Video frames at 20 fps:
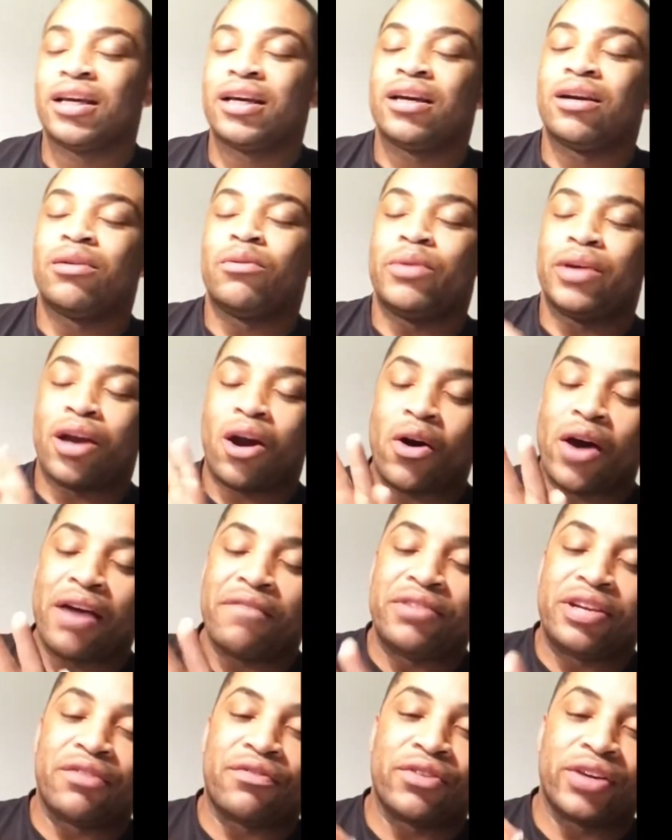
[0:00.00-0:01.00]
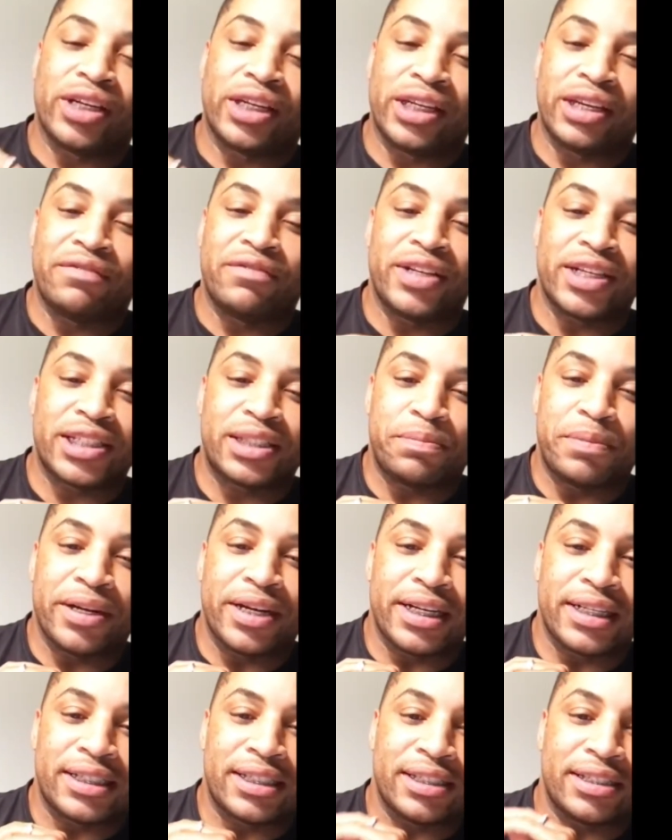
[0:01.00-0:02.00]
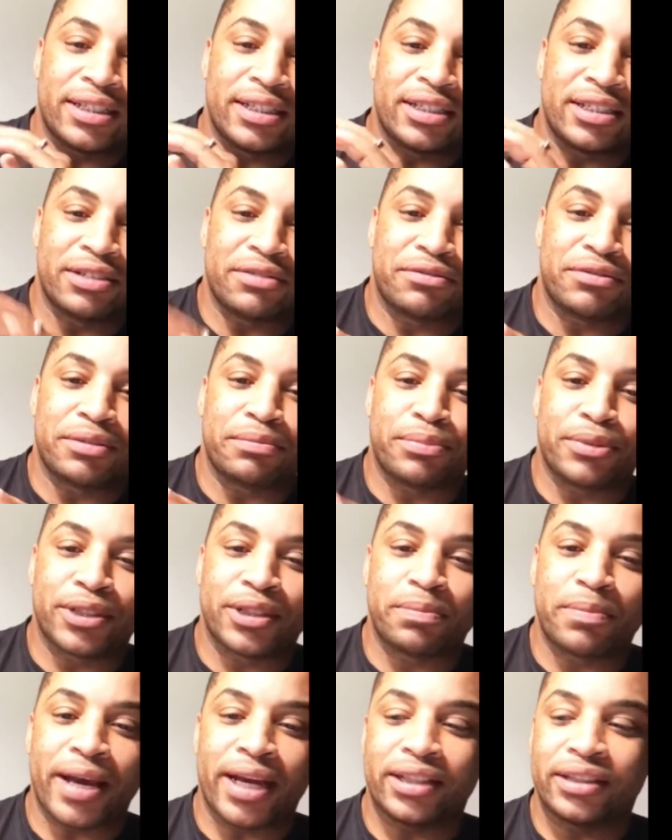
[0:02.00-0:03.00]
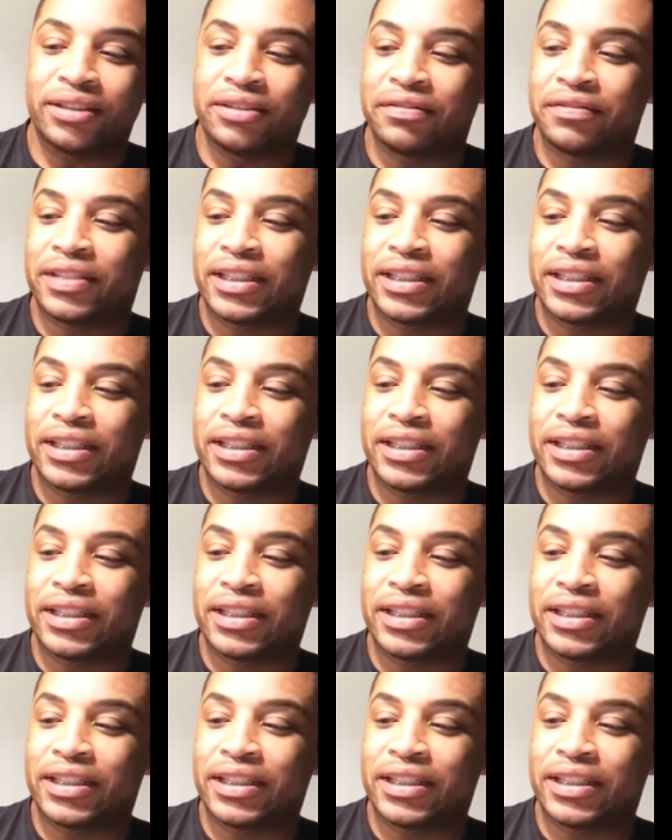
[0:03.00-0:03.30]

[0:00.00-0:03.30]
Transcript: We all have different lived experiences and different perspectives,